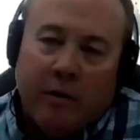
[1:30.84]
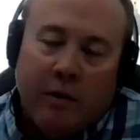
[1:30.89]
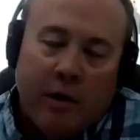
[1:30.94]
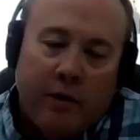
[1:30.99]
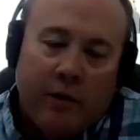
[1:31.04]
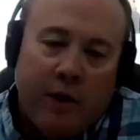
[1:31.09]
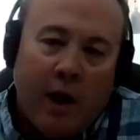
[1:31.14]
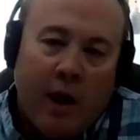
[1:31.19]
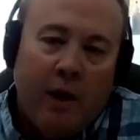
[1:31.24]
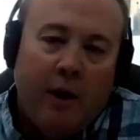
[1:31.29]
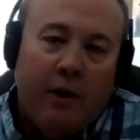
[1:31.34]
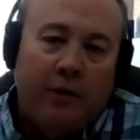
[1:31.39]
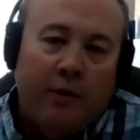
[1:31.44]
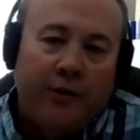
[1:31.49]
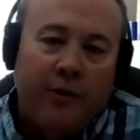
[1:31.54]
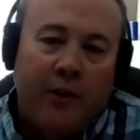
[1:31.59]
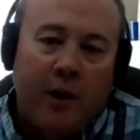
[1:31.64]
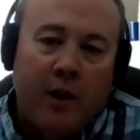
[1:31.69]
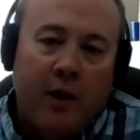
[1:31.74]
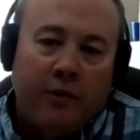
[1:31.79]
the
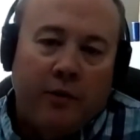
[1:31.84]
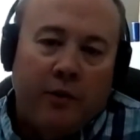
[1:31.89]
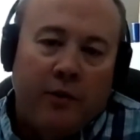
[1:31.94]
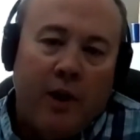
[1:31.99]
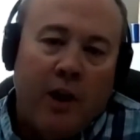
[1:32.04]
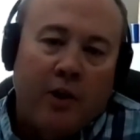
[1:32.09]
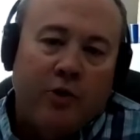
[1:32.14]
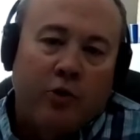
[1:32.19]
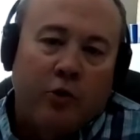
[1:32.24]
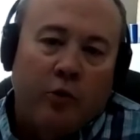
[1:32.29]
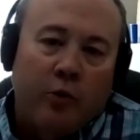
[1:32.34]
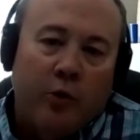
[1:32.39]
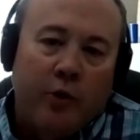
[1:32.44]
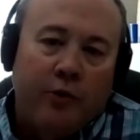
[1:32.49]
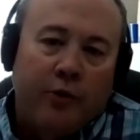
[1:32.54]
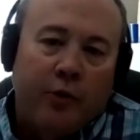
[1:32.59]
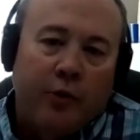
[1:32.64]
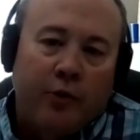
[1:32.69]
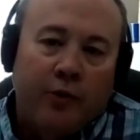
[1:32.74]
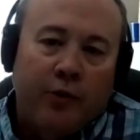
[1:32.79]
NRCS, the Natural
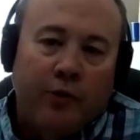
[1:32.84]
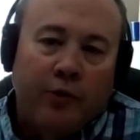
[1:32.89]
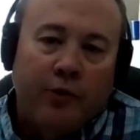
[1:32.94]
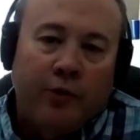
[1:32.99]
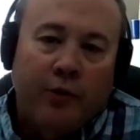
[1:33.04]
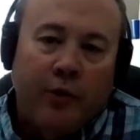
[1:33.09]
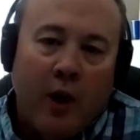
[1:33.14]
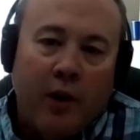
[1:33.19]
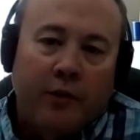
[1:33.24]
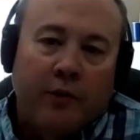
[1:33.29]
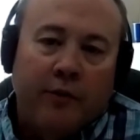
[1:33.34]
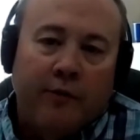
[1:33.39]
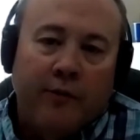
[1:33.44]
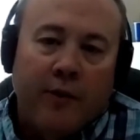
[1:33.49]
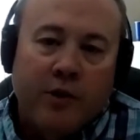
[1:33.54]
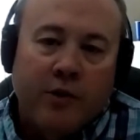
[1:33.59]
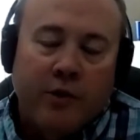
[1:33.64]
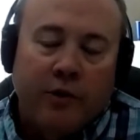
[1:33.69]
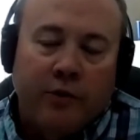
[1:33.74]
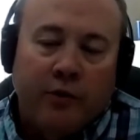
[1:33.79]
Resources
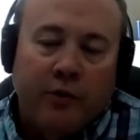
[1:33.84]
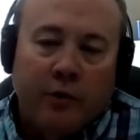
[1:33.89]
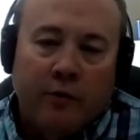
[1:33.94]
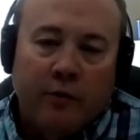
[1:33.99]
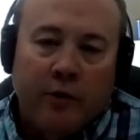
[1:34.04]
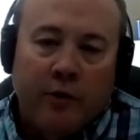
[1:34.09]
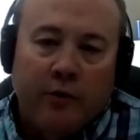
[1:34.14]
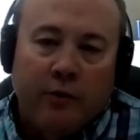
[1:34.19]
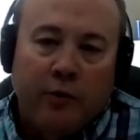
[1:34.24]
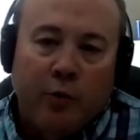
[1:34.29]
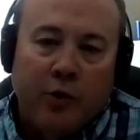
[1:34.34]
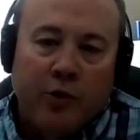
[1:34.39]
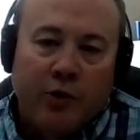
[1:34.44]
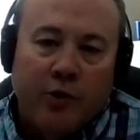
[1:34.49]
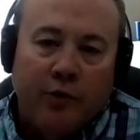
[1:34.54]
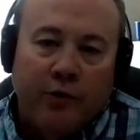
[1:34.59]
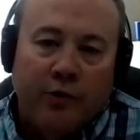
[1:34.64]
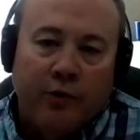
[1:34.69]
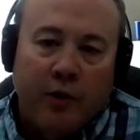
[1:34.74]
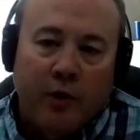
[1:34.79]
Conservation Service, which
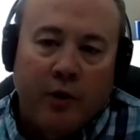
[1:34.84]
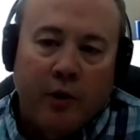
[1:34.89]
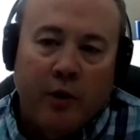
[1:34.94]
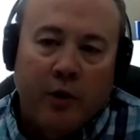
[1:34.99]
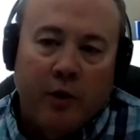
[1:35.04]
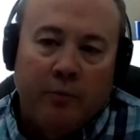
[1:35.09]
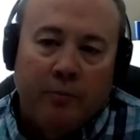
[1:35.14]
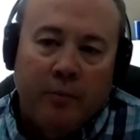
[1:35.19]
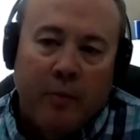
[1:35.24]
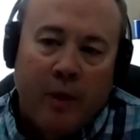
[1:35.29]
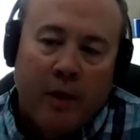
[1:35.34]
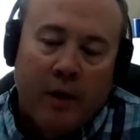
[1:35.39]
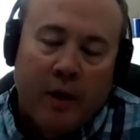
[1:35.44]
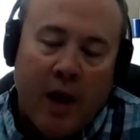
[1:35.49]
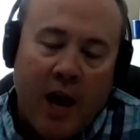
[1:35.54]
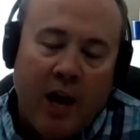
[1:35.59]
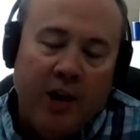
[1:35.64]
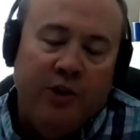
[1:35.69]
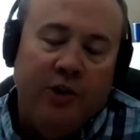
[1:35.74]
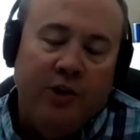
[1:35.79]
is an
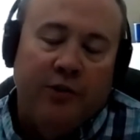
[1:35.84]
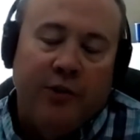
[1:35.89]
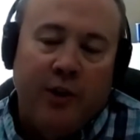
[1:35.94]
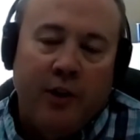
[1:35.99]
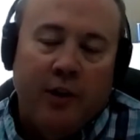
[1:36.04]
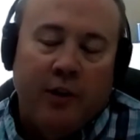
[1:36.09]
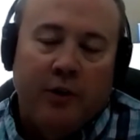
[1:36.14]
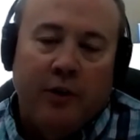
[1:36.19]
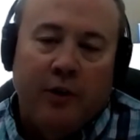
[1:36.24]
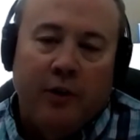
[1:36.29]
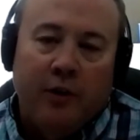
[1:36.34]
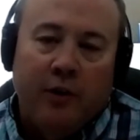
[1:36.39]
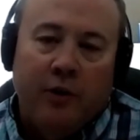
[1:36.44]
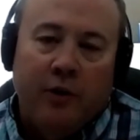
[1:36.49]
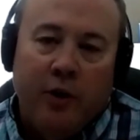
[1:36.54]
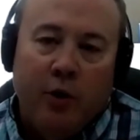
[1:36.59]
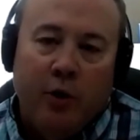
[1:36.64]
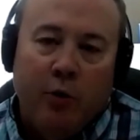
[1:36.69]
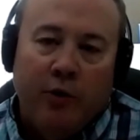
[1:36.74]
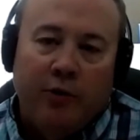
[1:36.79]
agency under
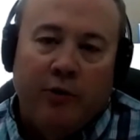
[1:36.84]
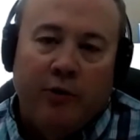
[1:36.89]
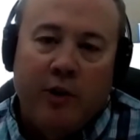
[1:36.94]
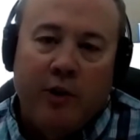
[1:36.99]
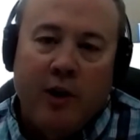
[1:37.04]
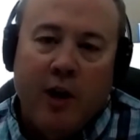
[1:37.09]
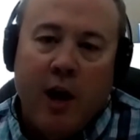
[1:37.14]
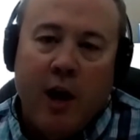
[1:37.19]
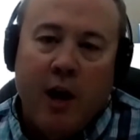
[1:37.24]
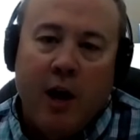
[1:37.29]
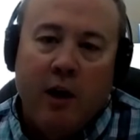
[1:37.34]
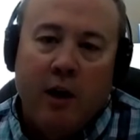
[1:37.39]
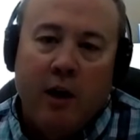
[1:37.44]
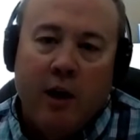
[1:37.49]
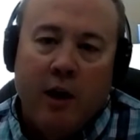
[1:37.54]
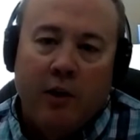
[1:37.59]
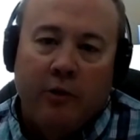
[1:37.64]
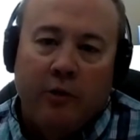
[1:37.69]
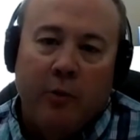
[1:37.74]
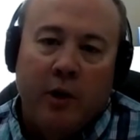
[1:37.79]

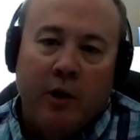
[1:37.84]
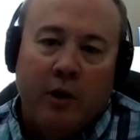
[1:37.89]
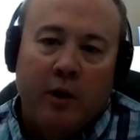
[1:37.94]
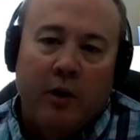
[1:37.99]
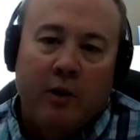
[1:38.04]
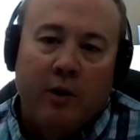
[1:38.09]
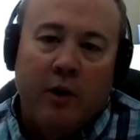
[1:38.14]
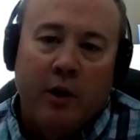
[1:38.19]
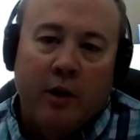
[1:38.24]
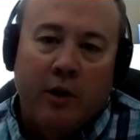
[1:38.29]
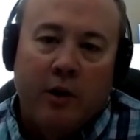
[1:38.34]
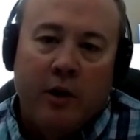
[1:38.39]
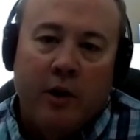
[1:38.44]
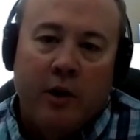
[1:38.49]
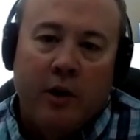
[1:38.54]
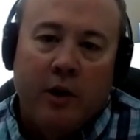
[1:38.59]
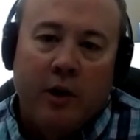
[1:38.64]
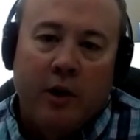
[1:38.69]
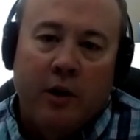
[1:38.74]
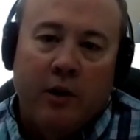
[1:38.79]
USDA, has been
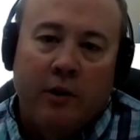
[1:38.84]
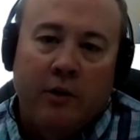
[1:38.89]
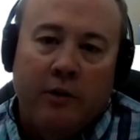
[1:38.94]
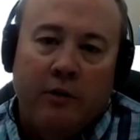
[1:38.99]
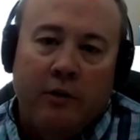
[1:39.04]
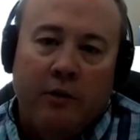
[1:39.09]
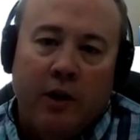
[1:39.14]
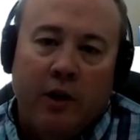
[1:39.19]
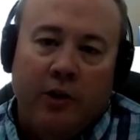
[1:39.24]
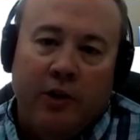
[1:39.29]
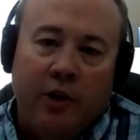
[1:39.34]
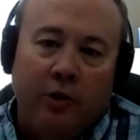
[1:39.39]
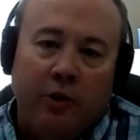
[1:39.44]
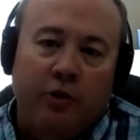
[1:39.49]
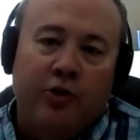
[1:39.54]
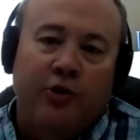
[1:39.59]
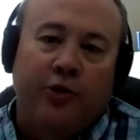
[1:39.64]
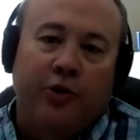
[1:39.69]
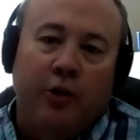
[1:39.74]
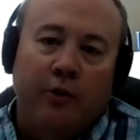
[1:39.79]
conducting a
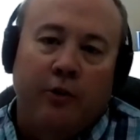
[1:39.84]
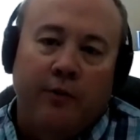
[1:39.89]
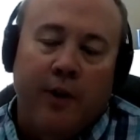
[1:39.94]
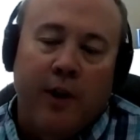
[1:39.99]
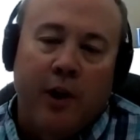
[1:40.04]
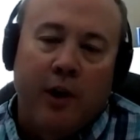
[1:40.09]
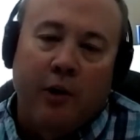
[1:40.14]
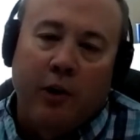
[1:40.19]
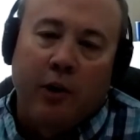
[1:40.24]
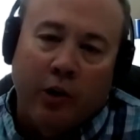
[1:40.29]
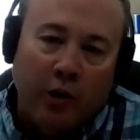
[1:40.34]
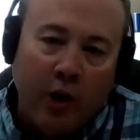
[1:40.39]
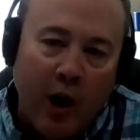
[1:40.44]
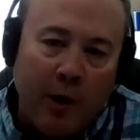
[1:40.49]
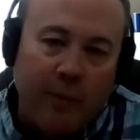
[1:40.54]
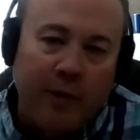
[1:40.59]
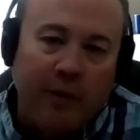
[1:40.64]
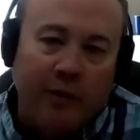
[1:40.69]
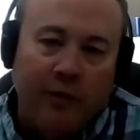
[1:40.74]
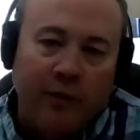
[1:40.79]
tillage survey or a
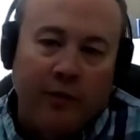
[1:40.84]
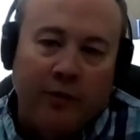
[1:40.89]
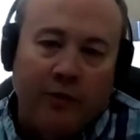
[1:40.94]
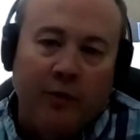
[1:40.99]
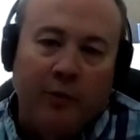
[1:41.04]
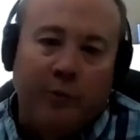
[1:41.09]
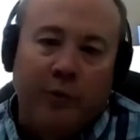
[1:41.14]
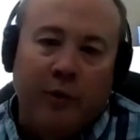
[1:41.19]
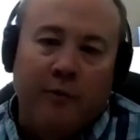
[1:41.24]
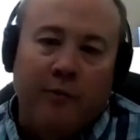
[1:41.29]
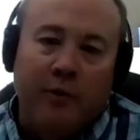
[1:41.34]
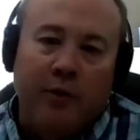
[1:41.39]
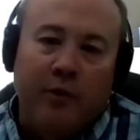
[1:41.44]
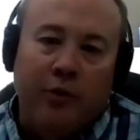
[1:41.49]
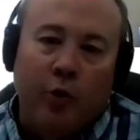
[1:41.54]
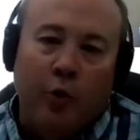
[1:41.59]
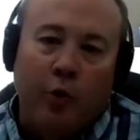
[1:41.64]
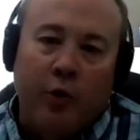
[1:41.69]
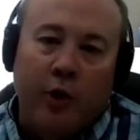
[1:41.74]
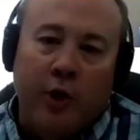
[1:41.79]
cropping systems
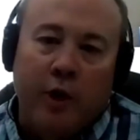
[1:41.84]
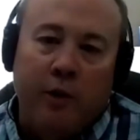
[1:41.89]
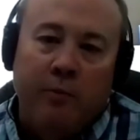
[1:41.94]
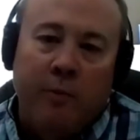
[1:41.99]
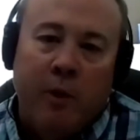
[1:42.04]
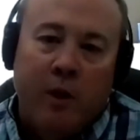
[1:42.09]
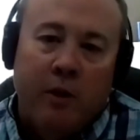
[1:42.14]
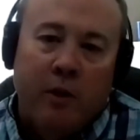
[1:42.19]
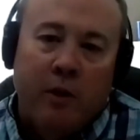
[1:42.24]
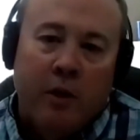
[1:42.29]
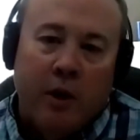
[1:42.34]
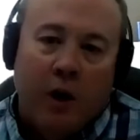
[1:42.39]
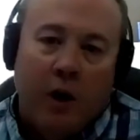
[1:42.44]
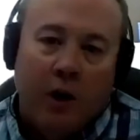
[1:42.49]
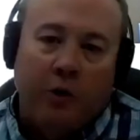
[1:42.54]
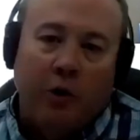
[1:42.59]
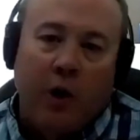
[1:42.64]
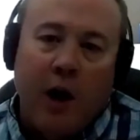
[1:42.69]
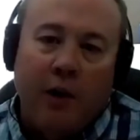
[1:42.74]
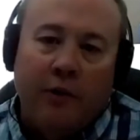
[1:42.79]
inventory
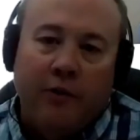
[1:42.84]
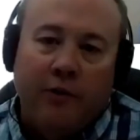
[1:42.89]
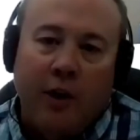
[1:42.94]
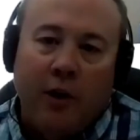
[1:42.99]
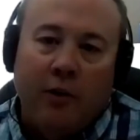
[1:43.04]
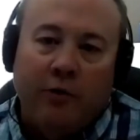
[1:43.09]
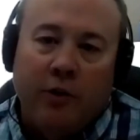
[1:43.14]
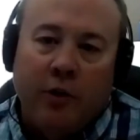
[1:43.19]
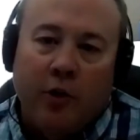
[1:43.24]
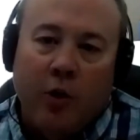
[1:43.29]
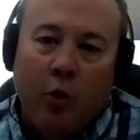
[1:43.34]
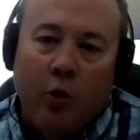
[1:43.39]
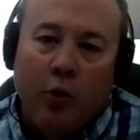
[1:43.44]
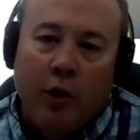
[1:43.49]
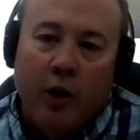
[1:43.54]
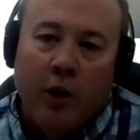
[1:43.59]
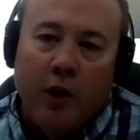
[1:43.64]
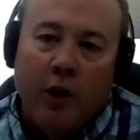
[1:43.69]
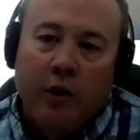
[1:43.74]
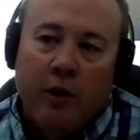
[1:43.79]
across South
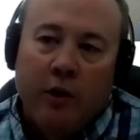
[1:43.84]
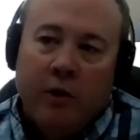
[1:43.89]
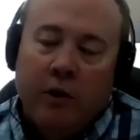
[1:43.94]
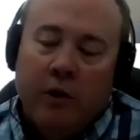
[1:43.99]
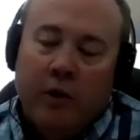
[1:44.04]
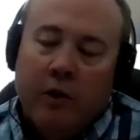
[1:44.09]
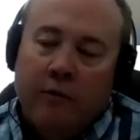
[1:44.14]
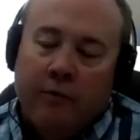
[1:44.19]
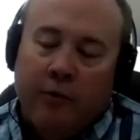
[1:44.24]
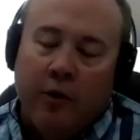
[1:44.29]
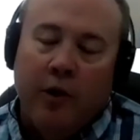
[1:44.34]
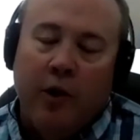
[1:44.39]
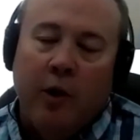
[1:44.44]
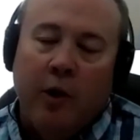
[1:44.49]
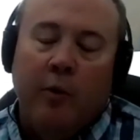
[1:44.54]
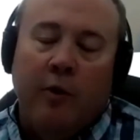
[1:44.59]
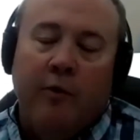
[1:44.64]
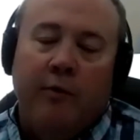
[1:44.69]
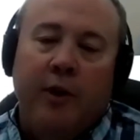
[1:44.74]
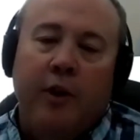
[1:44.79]
Dakota for a
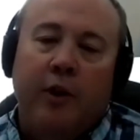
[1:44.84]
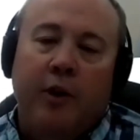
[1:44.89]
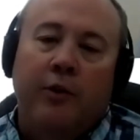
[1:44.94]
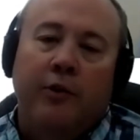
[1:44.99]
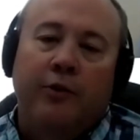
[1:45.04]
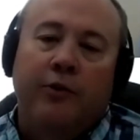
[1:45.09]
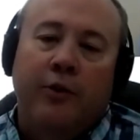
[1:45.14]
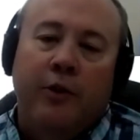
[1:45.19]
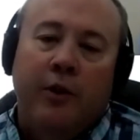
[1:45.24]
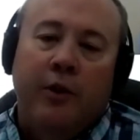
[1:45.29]
number of years.